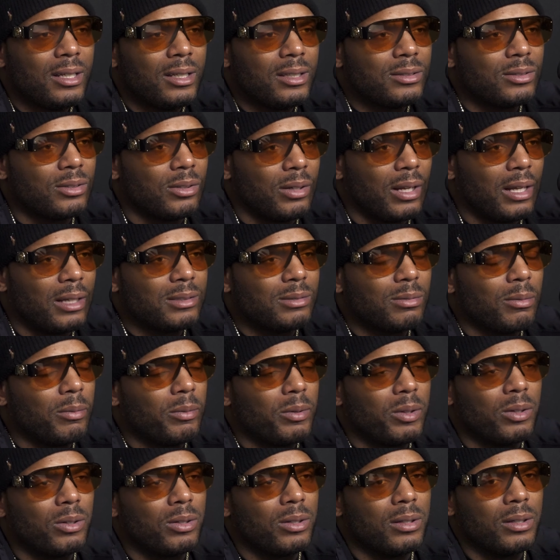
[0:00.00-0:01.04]
So that's what
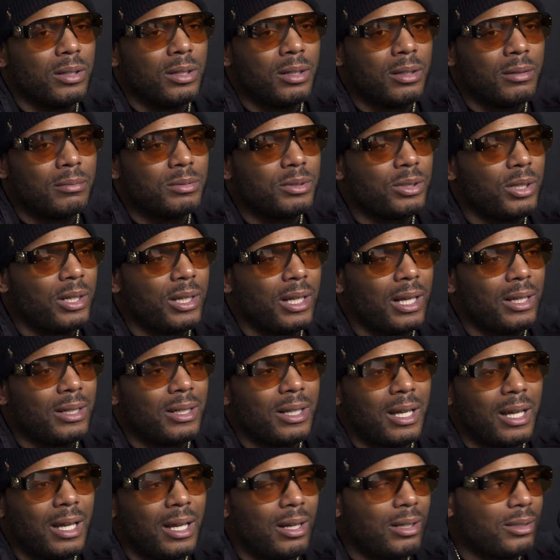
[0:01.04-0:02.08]
we're going to tear down
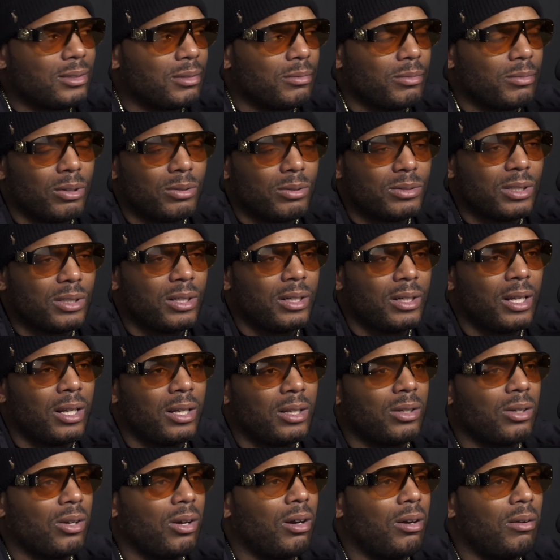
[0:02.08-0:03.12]
that house, and we're going to tear down
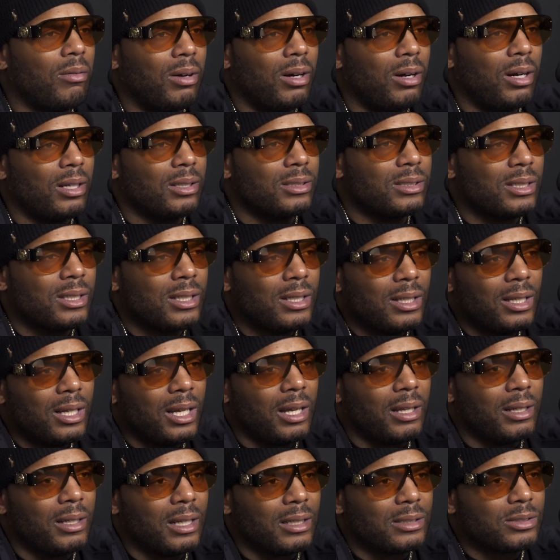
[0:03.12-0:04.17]
the car wash,
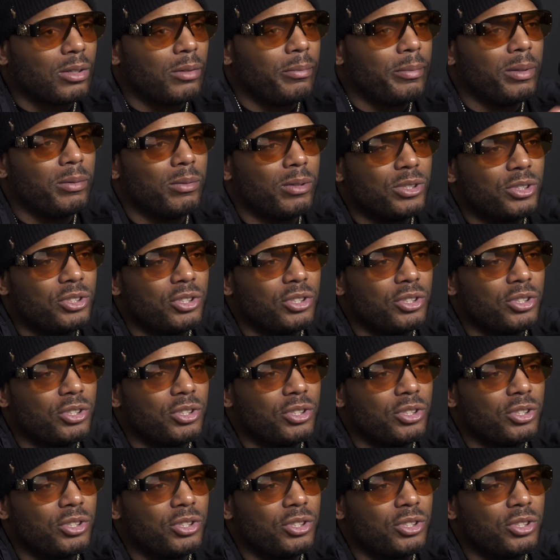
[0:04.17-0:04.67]
and that's going to be what